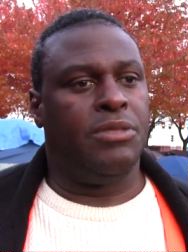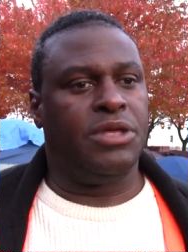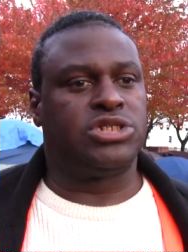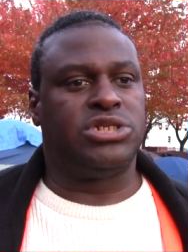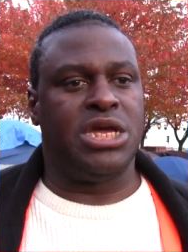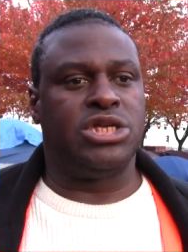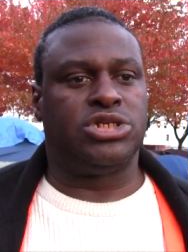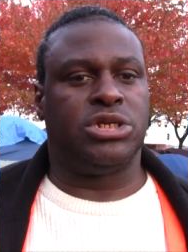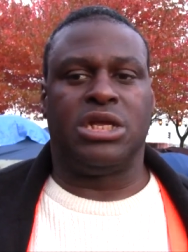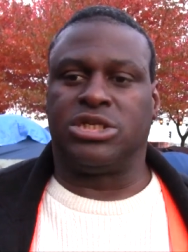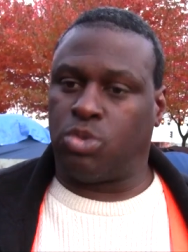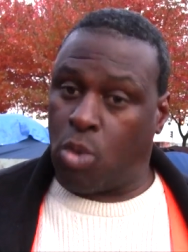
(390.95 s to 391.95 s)
this
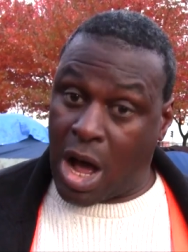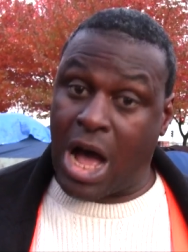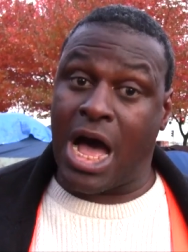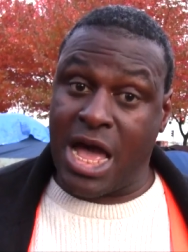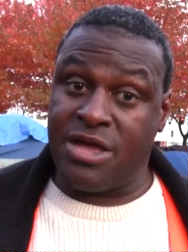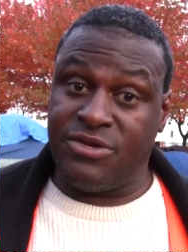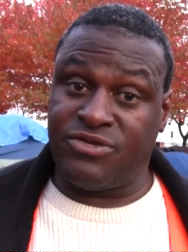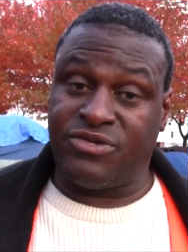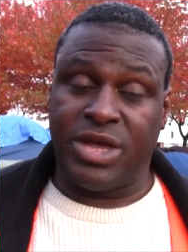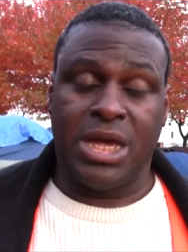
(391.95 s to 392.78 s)
nation is wise